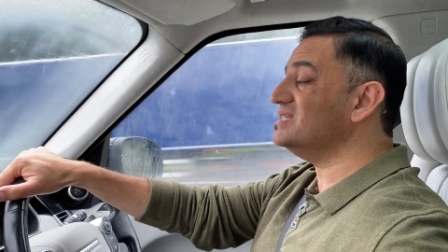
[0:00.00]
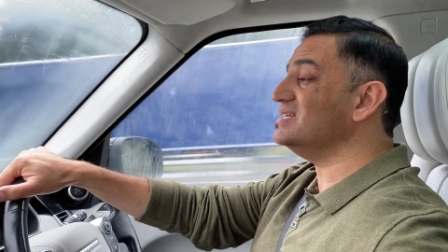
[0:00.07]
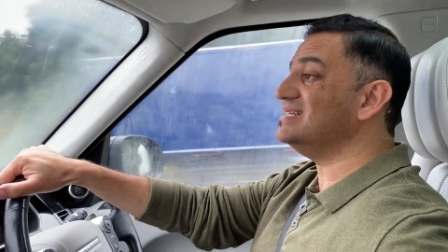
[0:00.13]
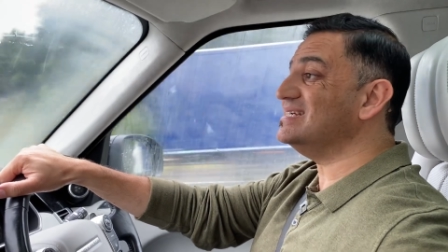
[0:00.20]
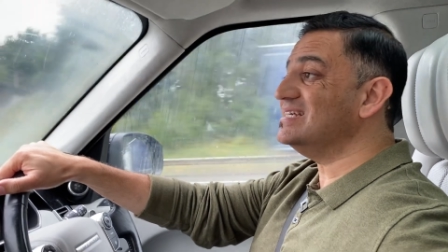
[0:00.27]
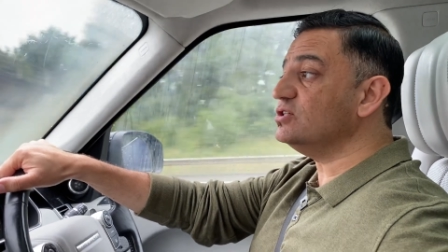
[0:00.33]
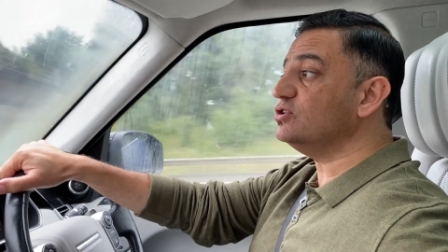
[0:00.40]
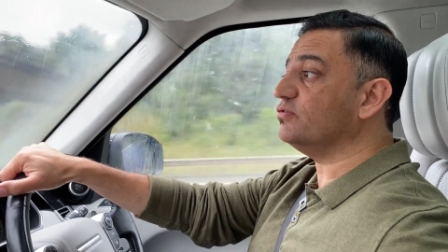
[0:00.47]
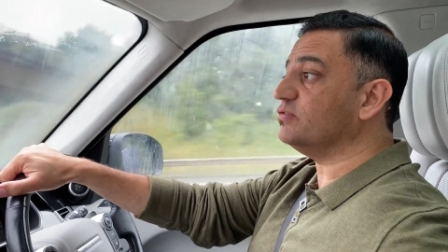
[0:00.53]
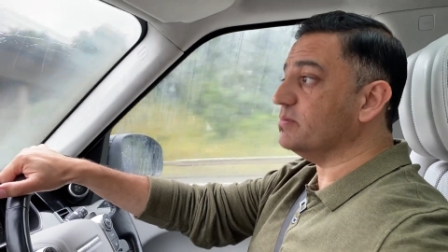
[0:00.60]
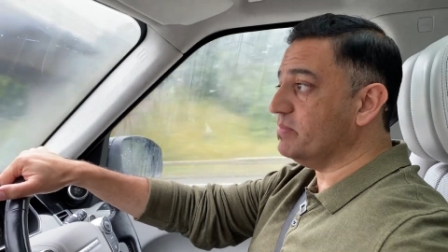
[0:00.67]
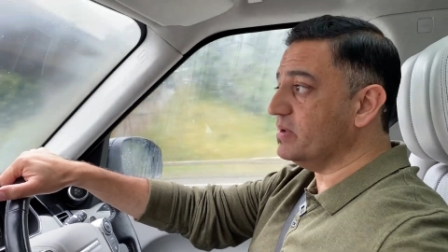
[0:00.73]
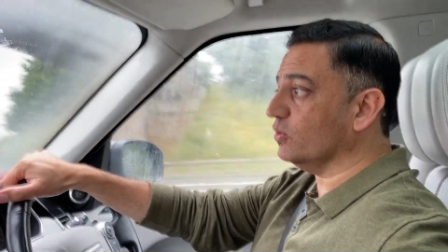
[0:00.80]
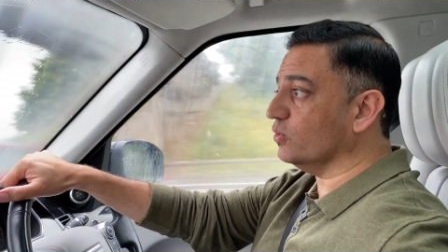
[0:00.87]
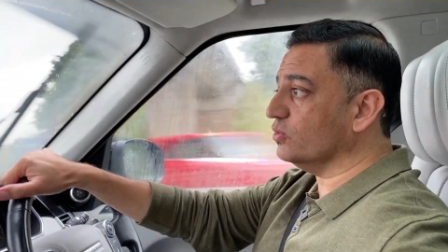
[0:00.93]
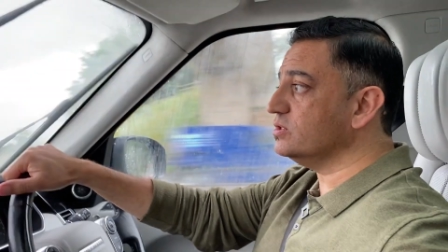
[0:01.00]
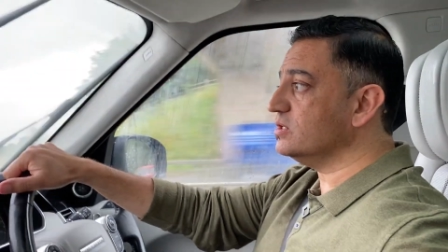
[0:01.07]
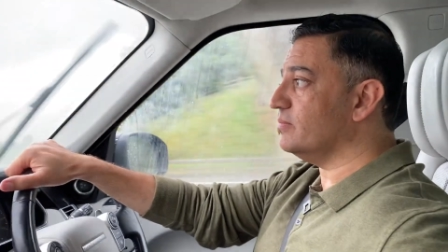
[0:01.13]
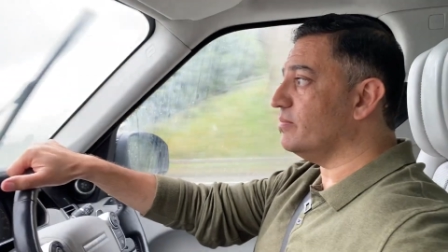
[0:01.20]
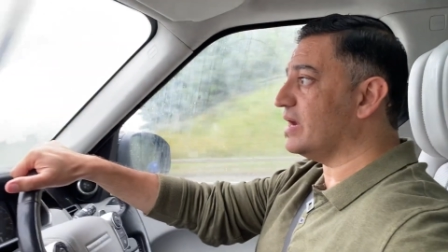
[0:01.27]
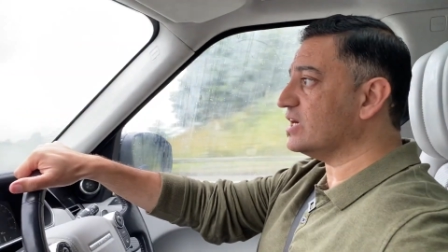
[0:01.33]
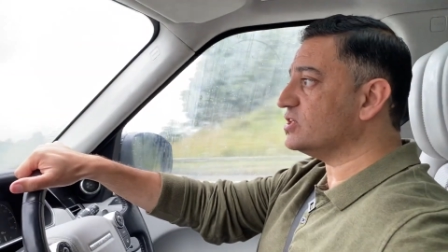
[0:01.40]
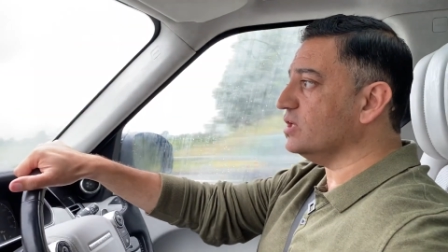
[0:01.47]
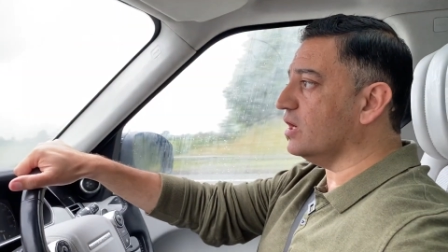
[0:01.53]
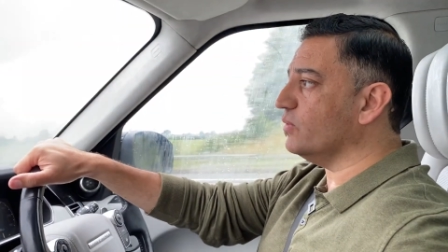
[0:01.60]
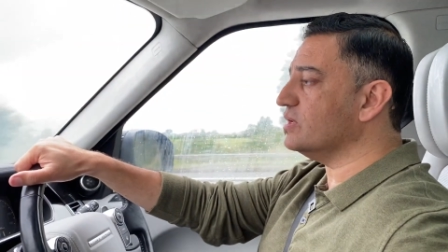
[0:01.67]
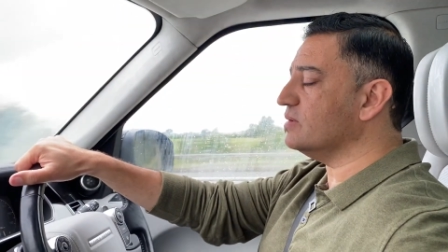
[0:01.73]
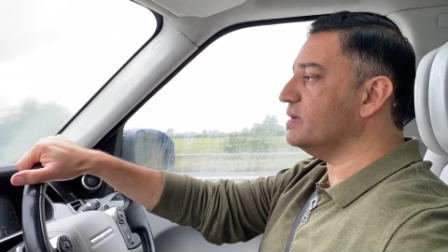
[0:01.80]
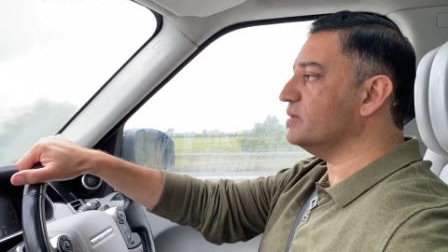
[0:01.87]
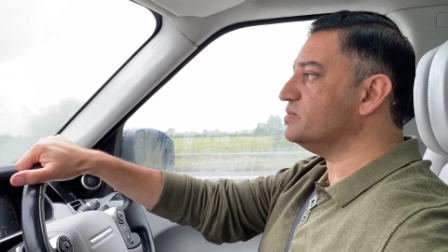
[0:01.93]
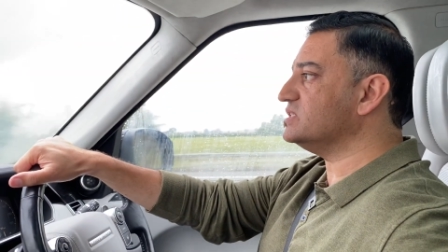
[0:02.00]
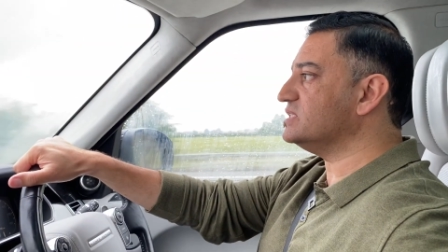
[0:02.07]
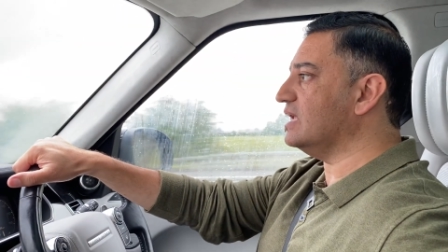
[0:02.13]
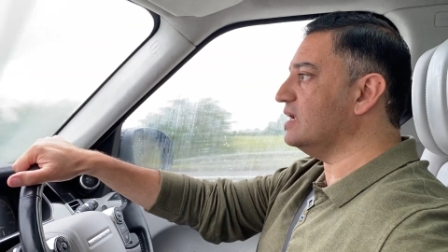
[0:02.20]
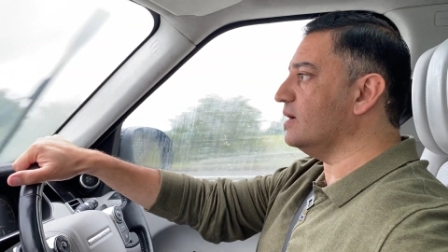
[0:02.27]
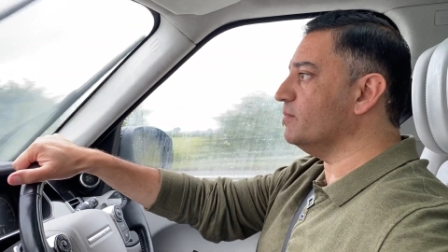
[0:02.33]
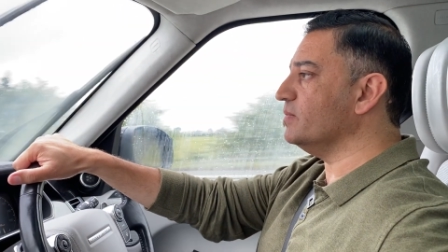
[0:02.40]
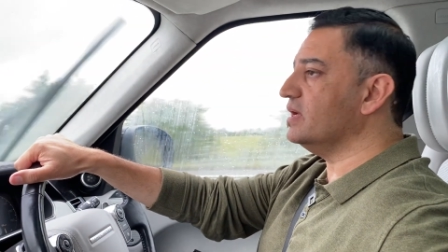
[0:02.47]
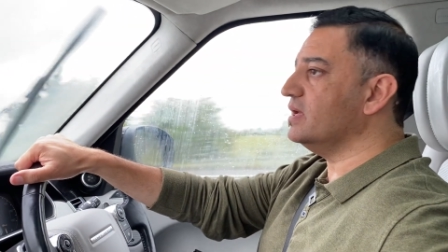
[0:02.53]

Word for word: It's easy enough to build, but actually are we going to be able to sell them?